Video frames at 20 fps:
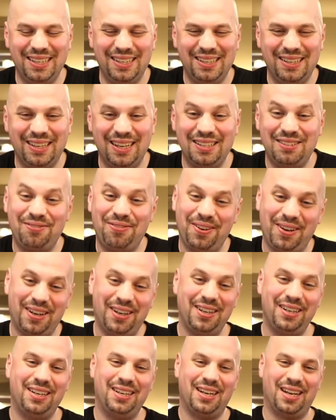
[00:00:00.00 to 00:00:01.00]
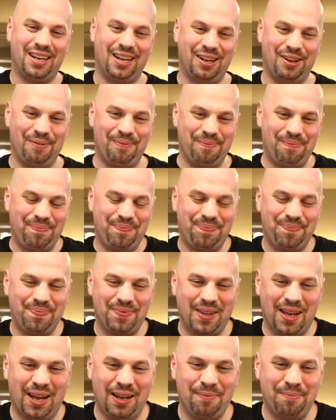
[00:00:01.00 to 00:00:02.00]
that's fair. I'm
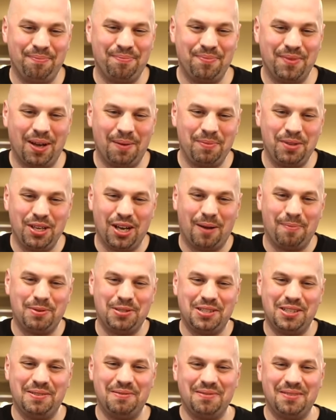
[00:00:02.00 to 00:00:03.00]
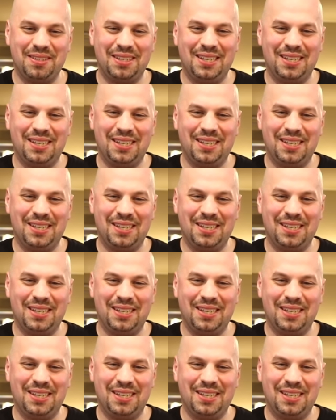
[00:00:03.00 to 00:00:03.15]
the opposite.